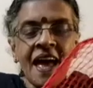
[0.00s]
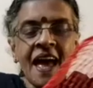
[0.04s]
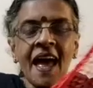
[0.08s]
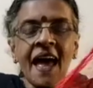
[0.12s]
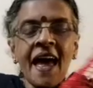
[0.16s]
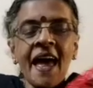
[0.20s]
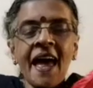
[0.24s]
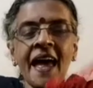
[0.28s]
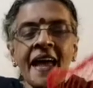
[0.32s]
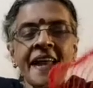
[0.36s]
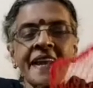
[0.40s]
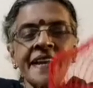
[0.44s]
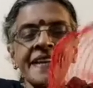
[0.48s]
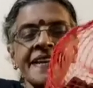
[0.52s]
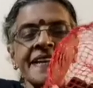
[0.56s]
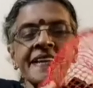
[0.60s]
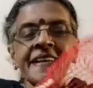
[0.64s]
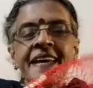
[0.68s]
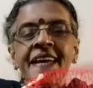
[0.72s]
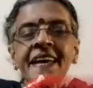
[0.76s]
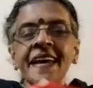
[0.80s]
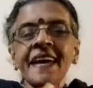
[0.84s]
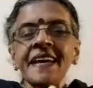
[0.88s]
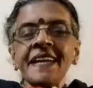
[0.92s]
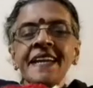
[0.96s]
and
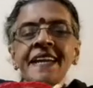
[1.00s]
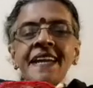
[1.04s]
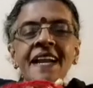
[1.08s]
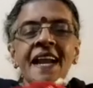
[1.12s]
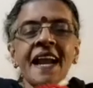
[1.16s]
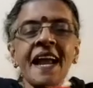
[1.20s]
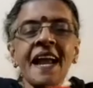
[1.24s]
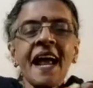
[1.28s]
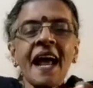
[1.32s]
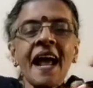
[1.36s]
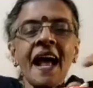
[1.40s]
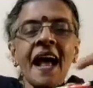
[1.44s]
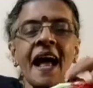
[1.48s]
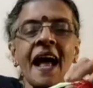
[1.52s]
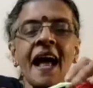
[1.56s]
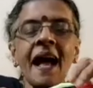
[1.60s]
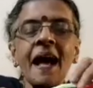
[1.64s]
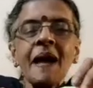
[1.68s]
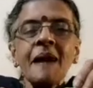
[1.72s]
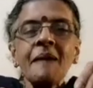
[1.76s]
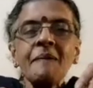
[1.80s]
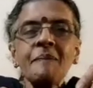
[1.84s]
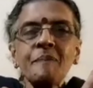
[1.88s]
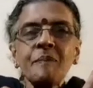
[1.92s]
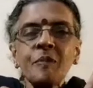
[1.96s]
again I